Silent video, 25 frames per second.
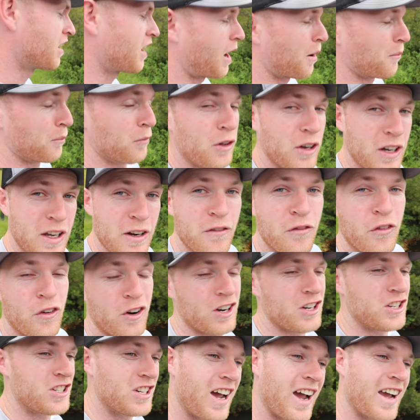I'm looking for
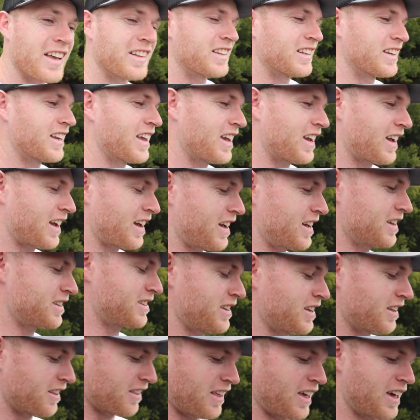a giant today,
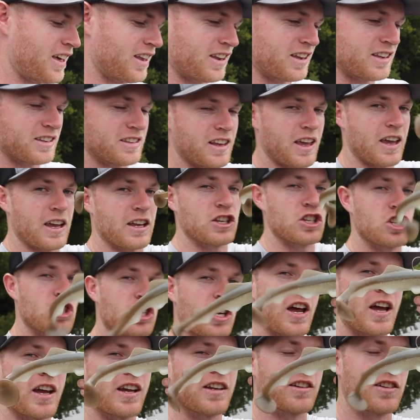guys, and that is a
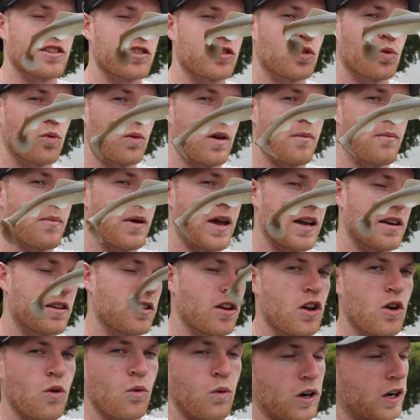giant swim
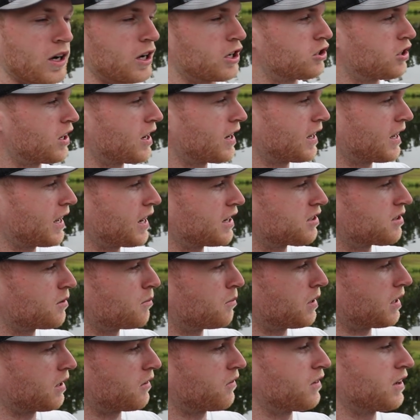bait. We're gonna try to catch some
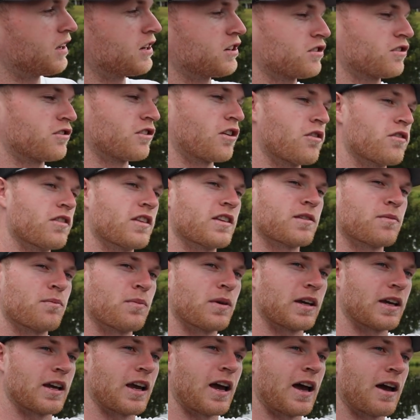big fish throwing this
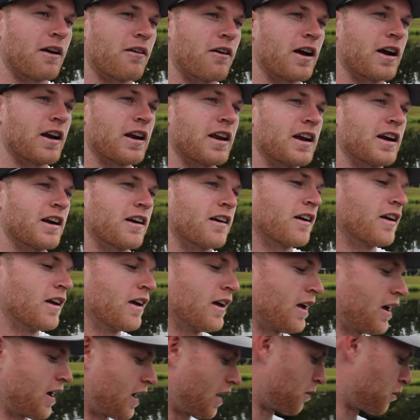big guy right here,
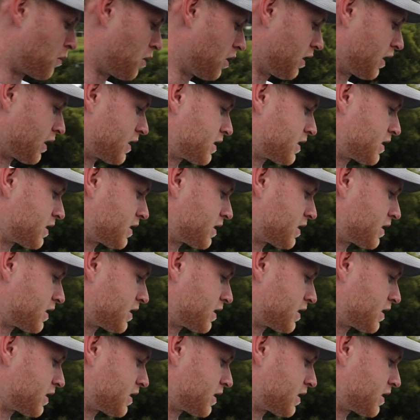and I'm really